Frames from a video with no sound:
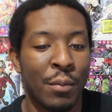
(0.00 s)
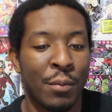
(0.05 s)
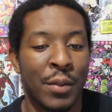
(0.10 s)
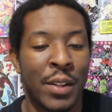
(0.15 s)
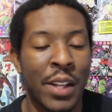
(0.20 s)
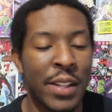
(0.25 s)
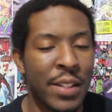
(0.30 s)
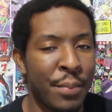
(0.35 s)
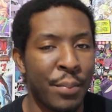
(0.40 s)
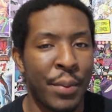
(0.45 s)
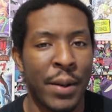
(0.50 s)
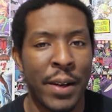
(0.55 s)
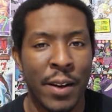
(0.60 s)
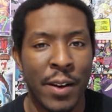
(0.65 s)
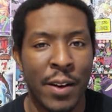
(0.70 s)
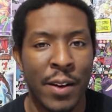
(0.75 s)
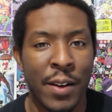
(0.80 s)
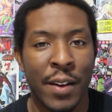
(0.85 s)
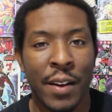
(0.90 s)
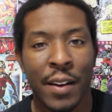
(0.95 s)

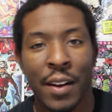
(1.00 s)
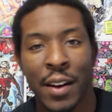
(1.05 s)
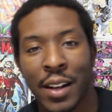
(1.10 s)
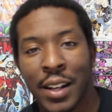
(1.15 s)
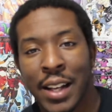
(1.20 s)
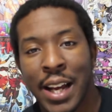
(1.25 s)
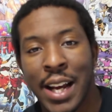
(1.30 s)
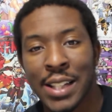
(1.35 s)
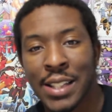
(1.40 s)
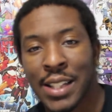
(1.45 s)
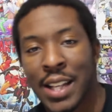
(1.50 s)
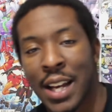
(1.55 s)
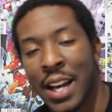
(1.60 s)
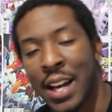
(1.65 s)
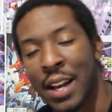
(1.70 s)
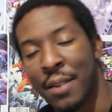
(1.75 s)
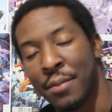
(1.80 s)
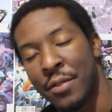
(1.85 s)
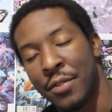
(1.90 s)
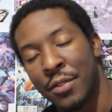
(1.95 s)
disappeared last
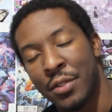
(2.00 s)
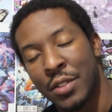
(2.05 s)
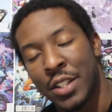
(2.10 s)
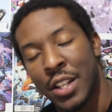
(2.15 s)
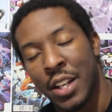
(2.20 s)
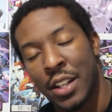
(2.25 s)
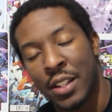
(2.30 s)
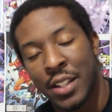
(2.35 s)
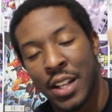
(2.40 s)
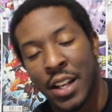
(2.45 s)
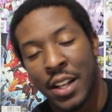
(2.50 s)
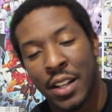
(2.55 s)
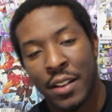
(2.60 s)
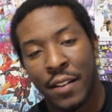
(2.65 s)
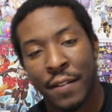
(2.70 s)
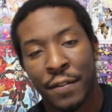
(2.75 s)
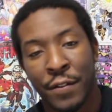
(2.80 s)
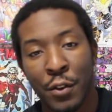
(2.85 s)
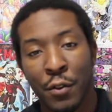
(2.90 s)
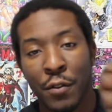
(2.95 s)
time. If you take
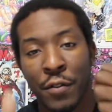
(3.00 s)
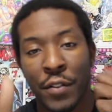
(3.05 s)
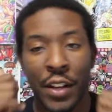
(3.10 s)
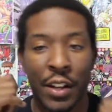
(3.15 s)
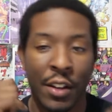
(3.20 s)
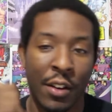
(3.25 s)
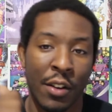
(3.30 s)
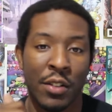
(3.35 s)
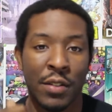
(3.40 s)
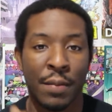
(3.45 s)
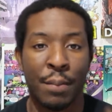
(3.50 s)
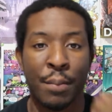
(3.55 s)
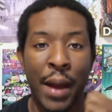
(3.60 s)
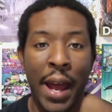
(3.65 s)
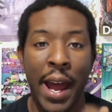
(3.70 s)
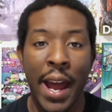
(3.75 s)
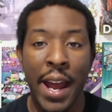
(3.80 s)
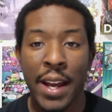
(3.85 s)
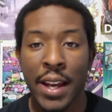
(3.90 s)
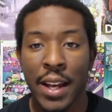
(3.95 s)
a few videos
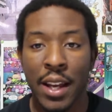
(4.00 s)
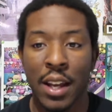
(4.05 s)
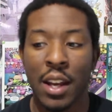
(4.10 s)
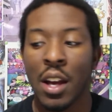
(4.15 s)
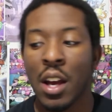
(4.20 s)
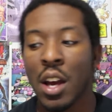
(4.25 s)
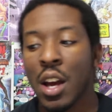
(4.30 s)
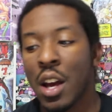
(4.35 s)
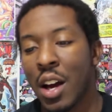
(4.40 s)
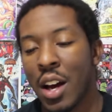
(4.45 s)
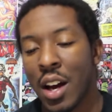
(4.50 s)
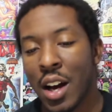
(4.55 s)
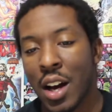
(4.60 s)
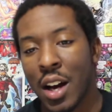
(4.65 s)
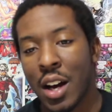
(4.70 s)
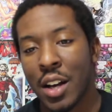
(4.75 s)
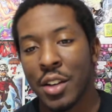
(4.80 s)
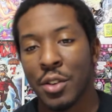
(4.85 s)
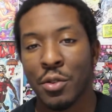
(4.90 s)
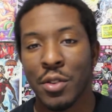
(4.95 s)

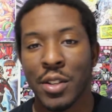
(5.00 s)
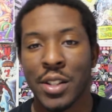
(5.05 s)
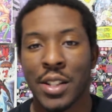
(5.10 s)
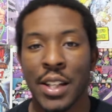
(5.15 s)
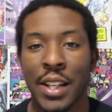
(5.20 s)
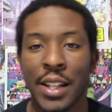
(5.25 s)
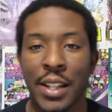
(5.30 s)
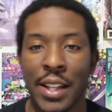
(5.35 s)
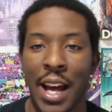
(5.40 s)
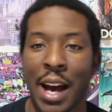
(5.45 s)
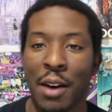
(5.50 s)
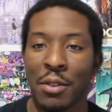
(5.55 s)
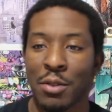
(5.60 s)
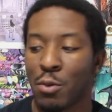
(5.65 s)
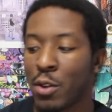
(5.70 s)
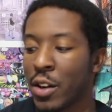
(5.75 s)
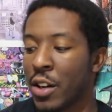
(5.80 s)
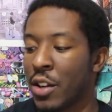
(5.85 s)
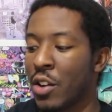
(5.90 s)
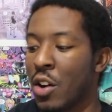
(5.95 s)
back, you'll see that I
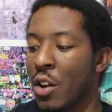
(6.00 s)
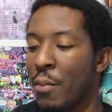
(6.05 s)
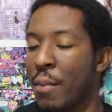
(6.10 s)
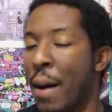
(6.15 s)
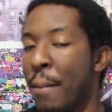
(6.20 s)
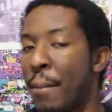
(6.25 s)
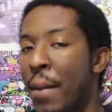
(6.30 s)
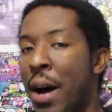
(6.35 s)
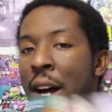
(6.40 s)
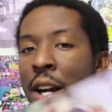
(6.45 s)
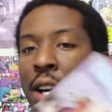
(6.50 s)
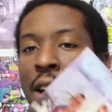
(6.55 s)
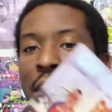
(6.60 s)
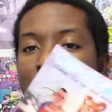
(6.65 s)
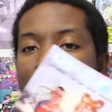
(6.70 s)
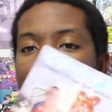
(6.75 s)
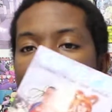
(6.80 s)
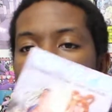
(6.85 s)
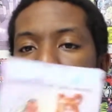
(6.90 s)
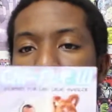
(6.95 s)
was working on my
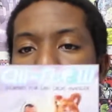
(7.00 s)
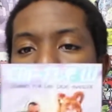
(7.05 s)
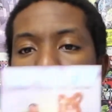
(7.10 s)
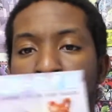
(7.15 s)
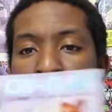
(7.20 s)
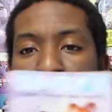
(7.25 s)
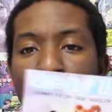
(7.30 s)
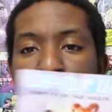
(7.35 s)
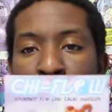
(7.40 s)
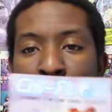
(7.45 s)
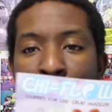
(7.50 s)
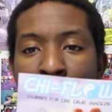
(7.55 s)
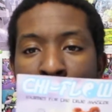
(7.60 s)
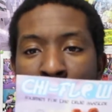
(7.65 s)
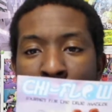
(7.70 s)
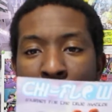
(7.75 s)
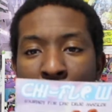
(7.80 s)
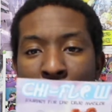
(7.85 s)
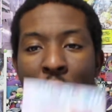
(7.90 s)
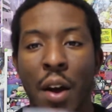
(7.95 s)
manga. Bloop, bloop, bloop,
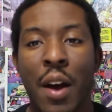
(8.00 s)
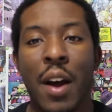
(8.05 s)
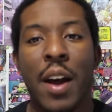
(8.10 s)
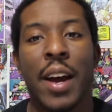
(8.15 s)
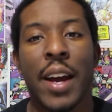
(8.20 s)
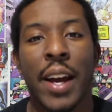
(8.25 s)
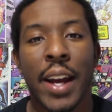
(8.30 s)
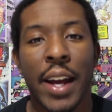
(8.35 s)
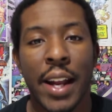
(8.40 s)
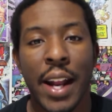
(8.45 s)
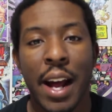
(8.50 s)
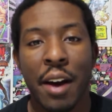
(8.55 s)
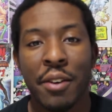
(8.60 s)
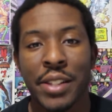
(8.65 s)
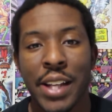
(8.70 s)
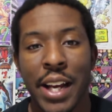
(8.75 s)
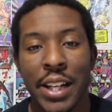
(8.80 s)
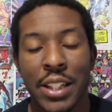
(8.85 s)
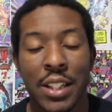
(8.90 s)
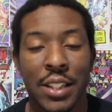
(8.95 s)
bloop. And I
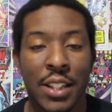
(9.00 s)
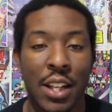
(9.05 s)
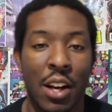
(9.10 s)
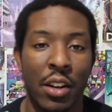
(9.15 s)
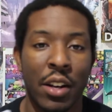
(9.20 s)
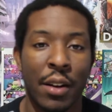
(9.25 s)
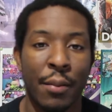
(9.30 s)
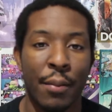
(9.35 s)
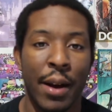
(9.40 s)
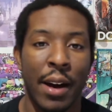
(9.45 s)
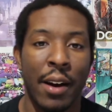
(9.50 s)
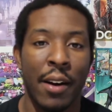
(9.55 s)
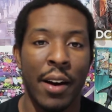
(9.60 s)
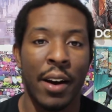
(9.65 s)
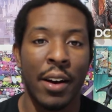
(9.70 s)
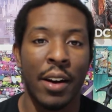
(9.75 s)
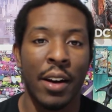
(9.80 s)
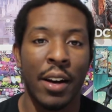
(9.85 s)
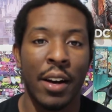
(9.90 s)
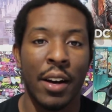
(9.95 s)
was actually talking
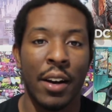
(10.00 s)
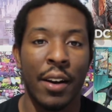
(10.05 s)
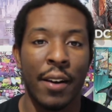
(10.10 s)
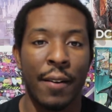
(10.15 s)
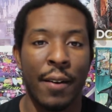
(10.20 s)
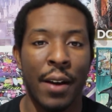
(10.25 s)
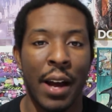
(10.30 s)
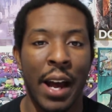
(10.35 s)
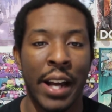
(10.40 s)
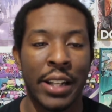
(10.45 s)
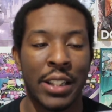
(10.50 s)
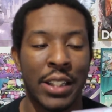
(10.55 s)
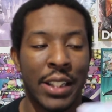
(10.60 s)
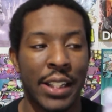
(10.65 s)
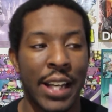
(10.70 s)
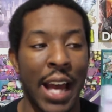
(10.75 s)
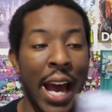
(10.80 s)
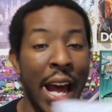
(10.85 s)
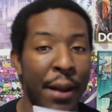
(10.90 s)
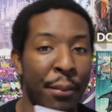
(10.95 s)
about, I
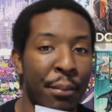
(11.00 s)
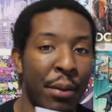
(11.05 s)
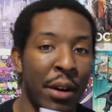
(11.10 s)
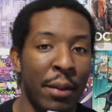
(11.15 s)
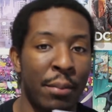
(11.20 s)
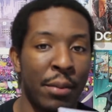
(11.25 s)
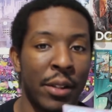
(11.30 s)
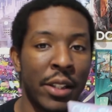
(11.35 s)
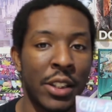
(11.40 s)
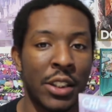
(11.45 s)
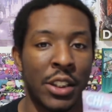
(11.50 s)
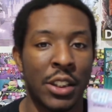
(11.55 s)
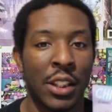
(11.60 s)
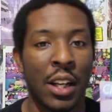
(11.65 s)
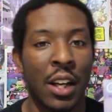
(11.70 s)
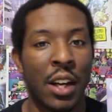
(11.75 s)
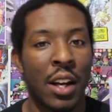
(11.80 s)
actually got it published,